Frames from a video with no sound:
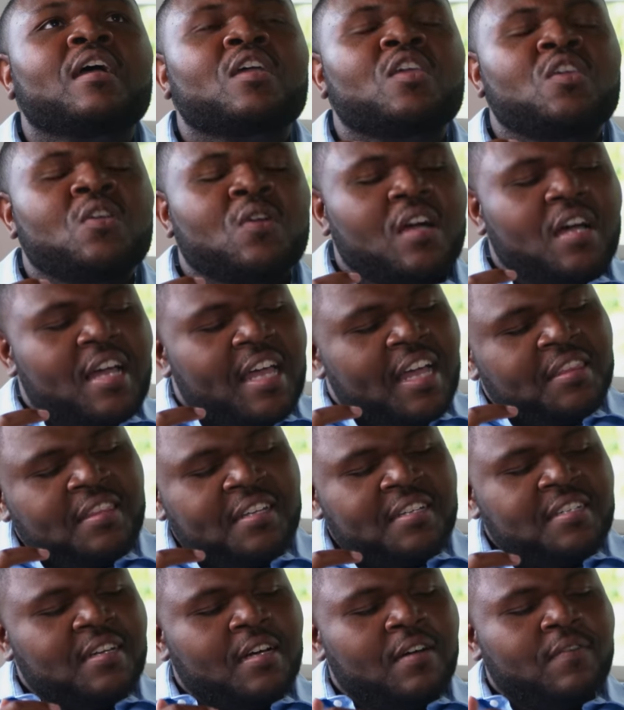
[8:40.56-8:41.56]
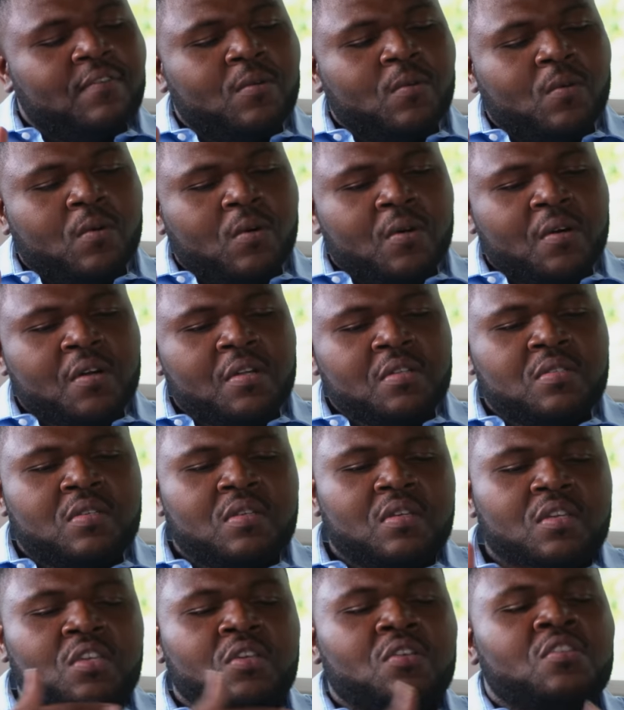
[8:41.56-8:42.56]
you're at the Dove
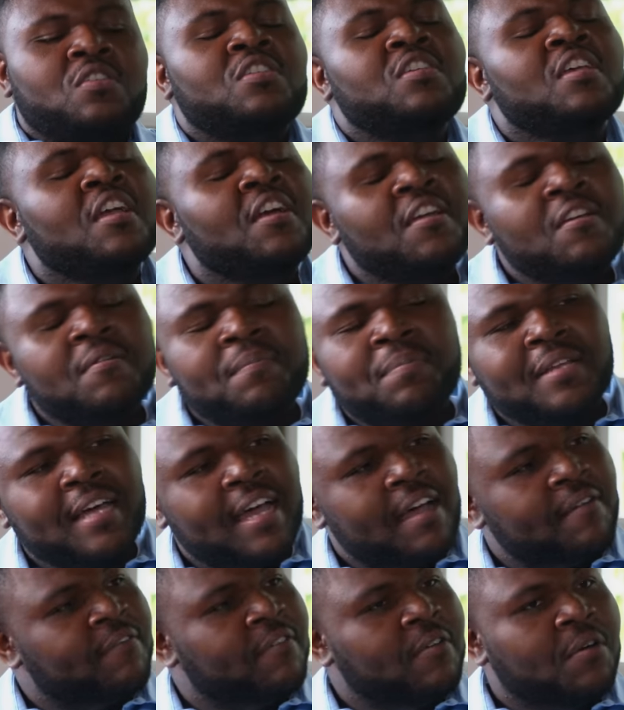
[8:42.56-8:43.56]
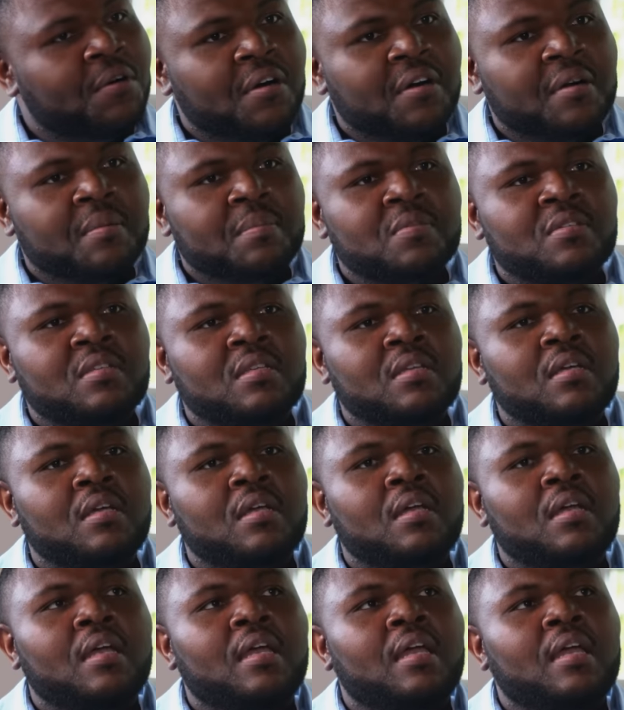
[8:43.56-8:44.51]
Awards, mm-hmm. you share your platforms, mm-hmm.